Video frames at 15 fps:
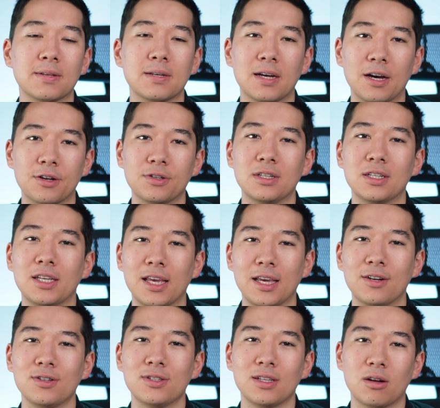other
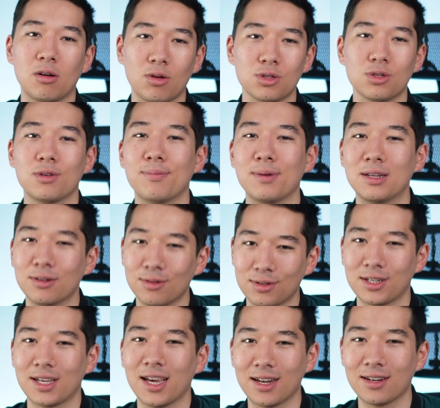indicators that are also dependent on the
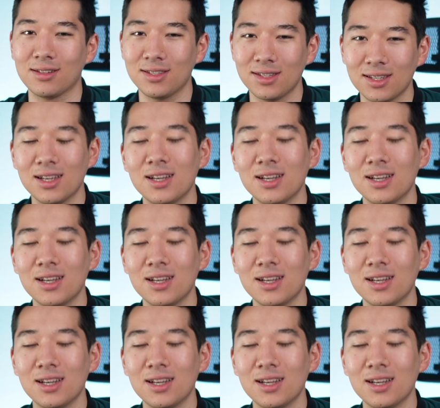candles.